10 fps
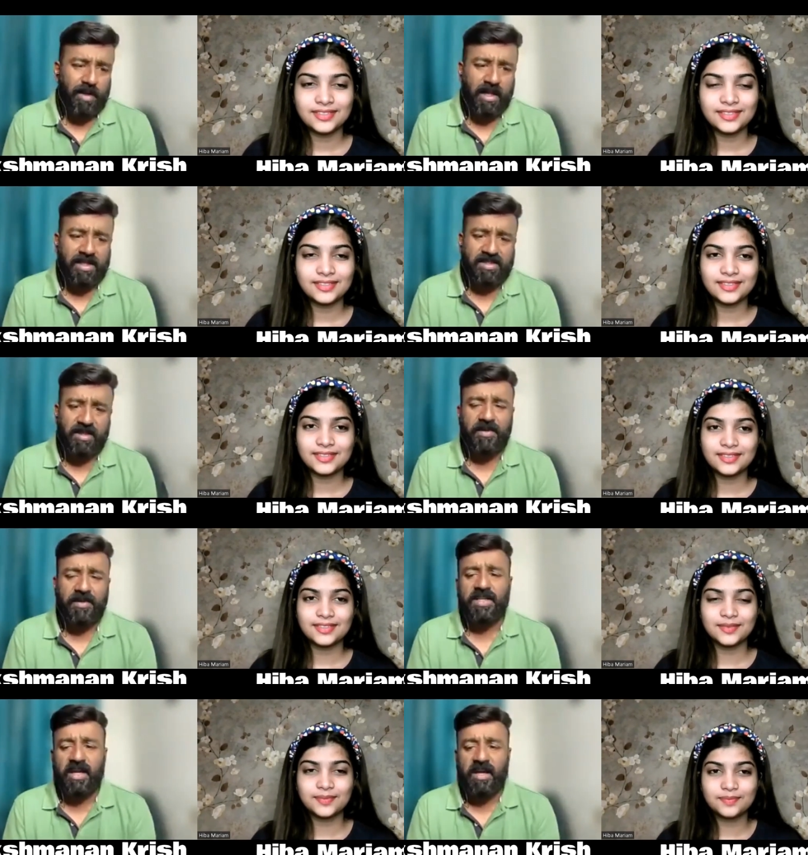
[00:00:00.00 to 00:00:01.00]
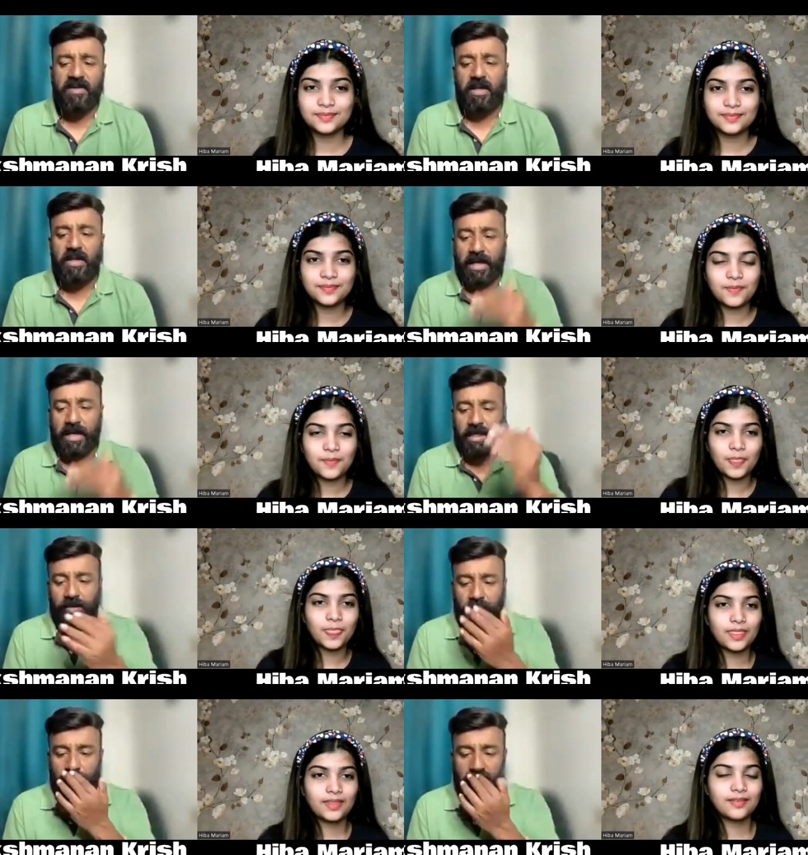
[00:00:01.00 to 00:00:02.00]
Speaker 1: except it's a heavy high
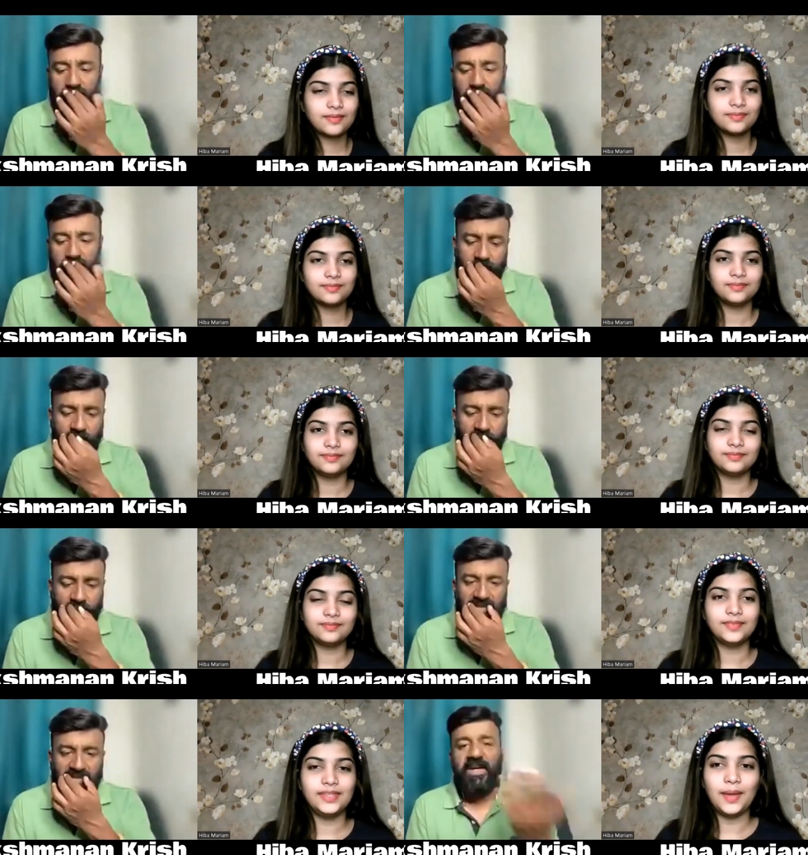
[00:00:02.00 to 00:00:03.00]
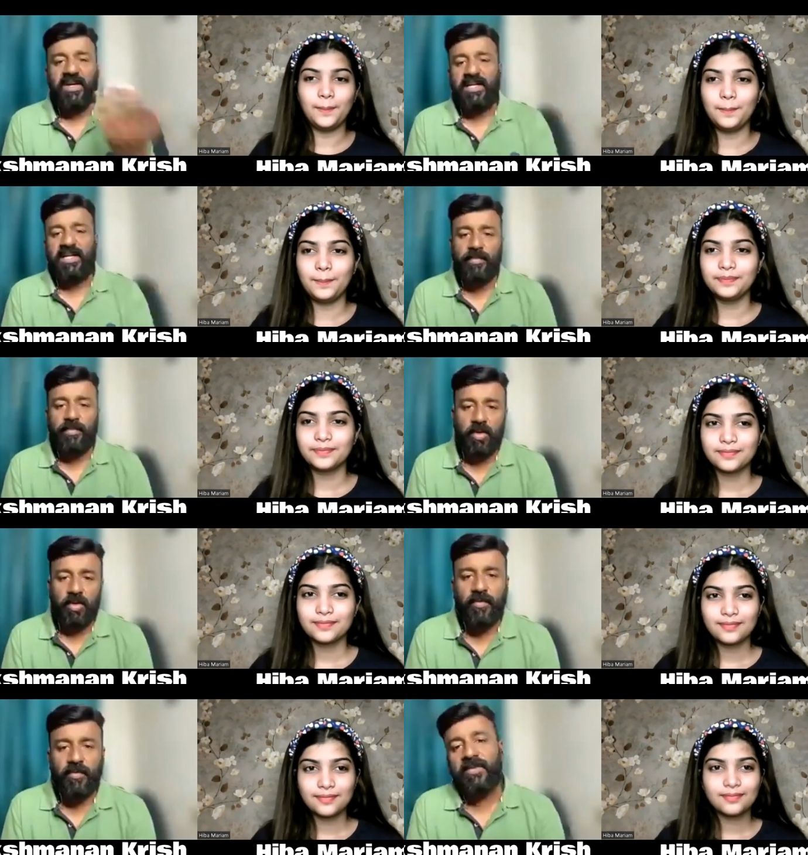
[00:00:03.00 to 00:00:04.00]
altitude peak climb, 15 days I'll be out
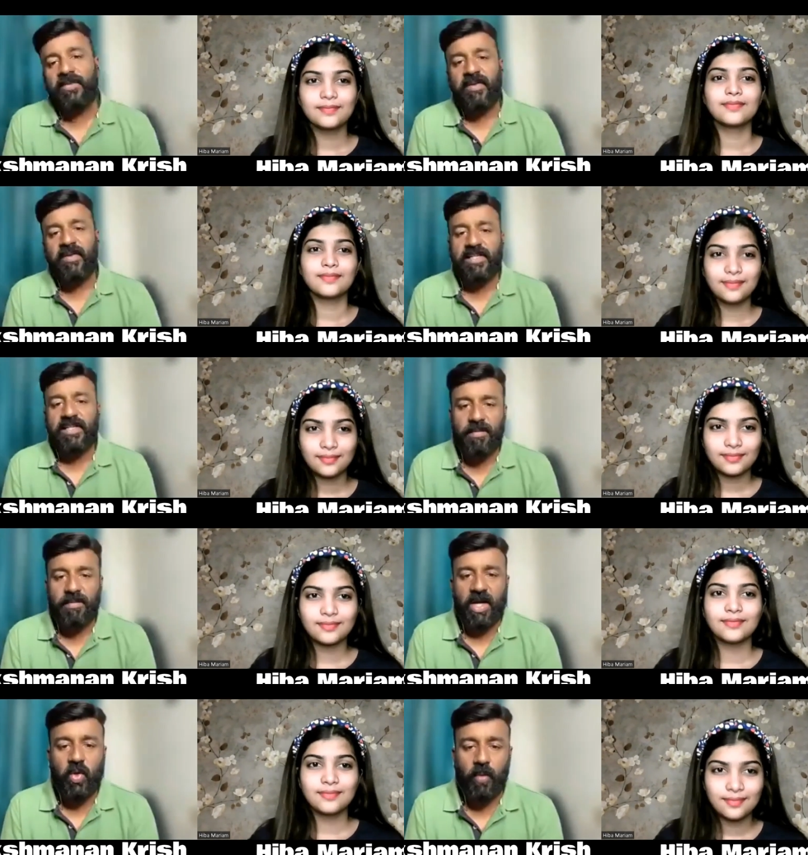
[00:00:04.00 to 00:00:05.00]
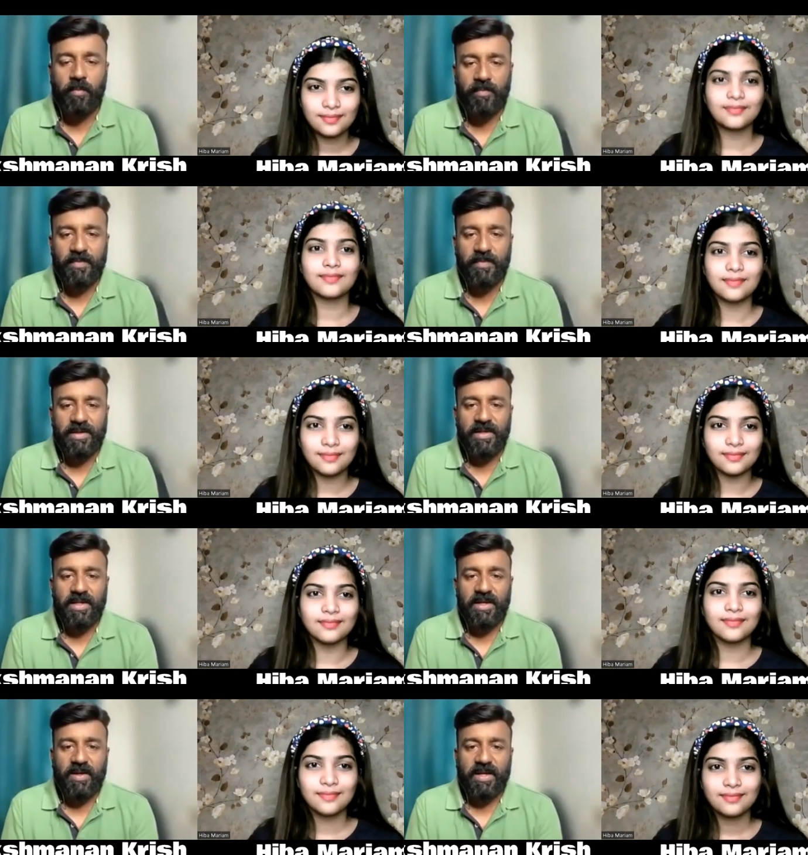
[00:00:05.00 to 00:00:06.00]
of home and 15 days I'll be back home.
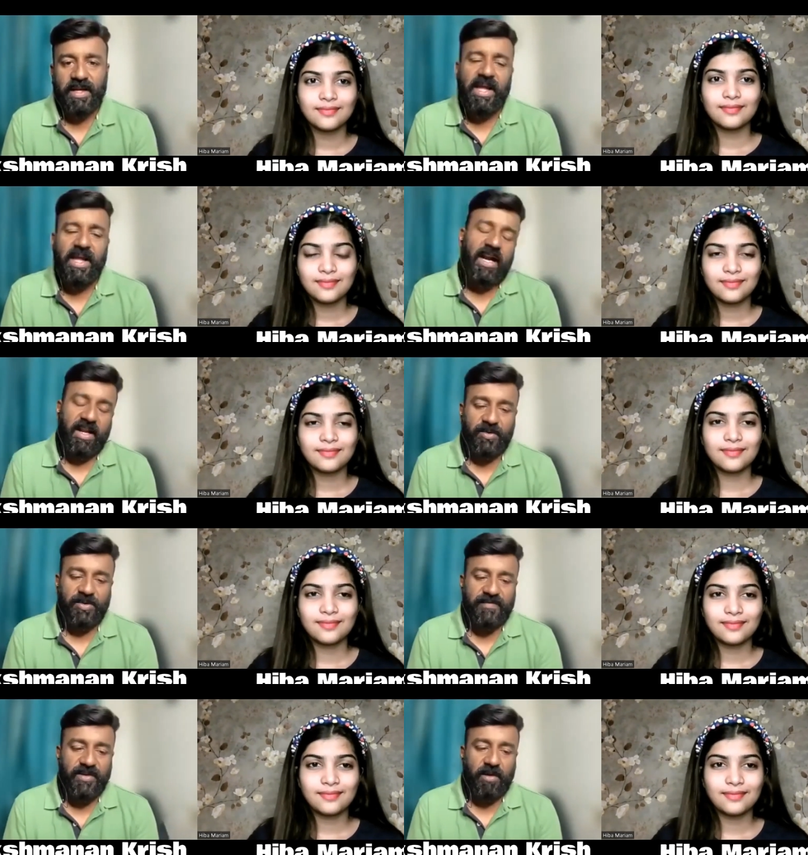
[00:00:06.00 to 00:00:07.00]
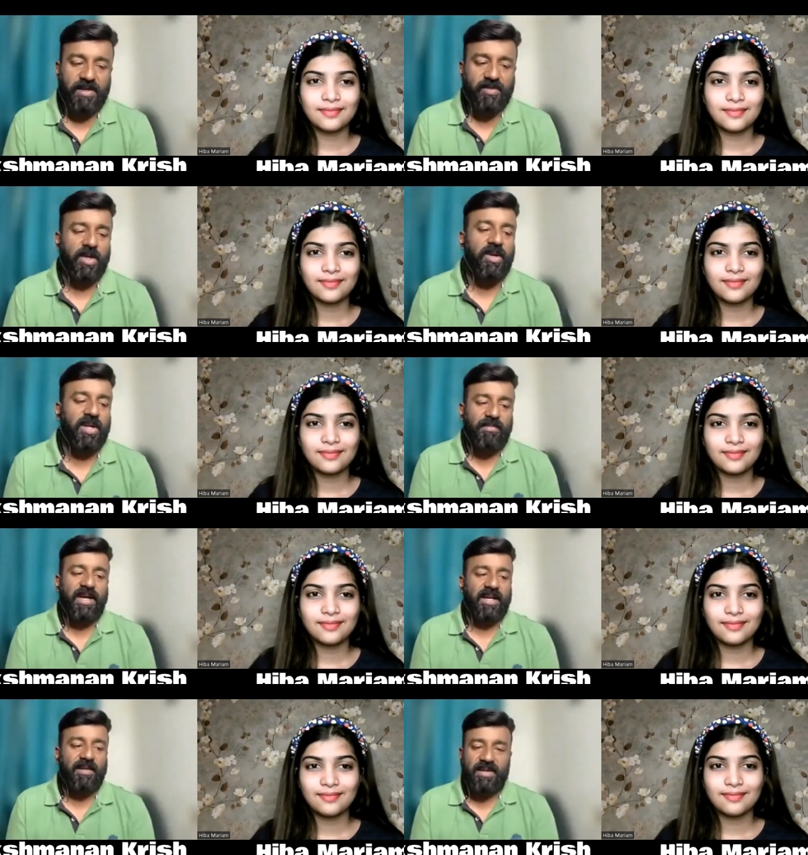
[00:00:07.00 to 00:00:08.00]
Mm-hmm. Okay. And of course, we always wanted to
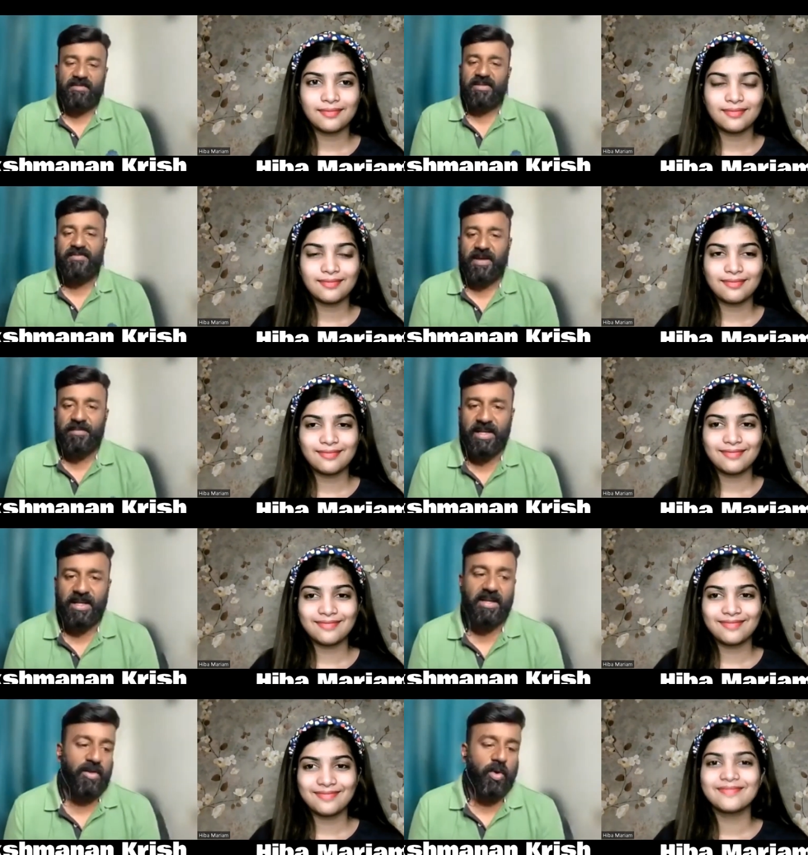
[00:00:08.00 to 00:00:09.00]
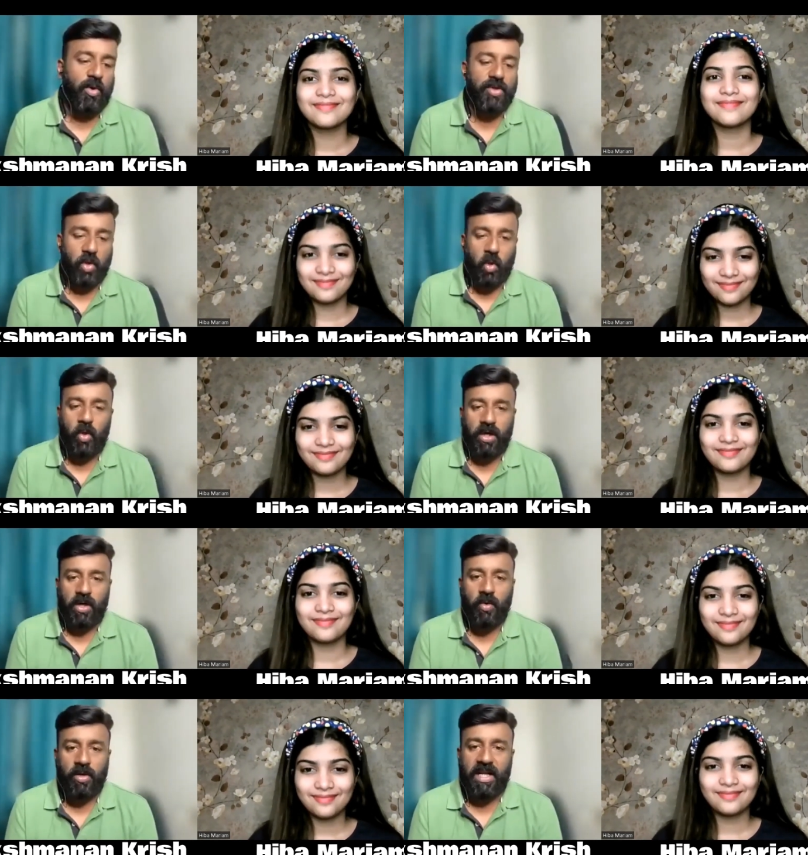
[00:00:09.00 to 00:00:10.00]
come back and be with family. You want your
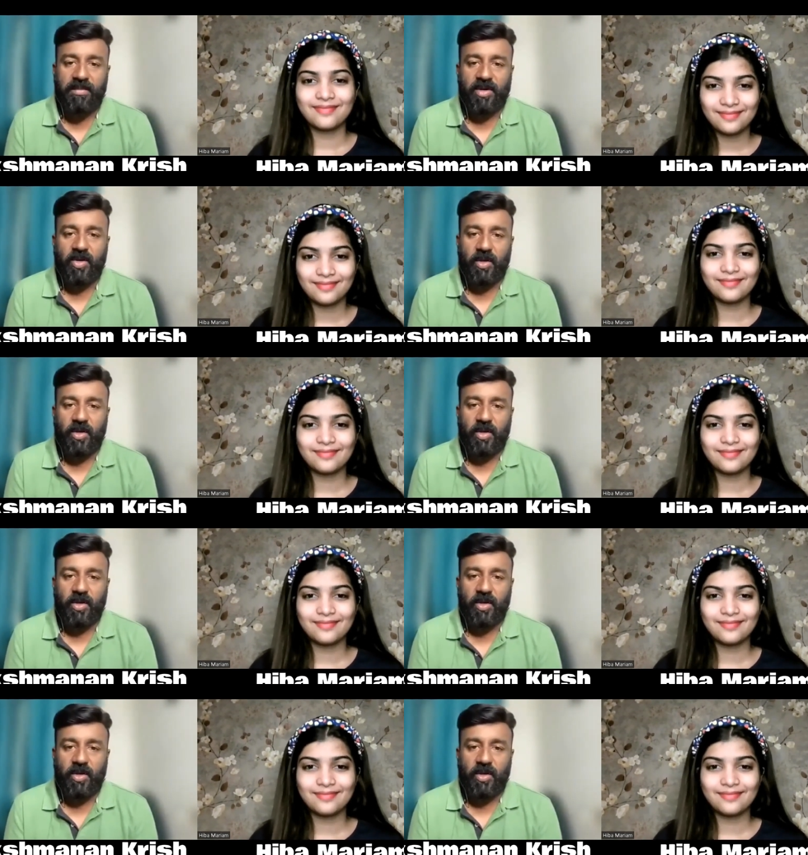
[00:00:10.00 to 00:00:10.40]
own lone time and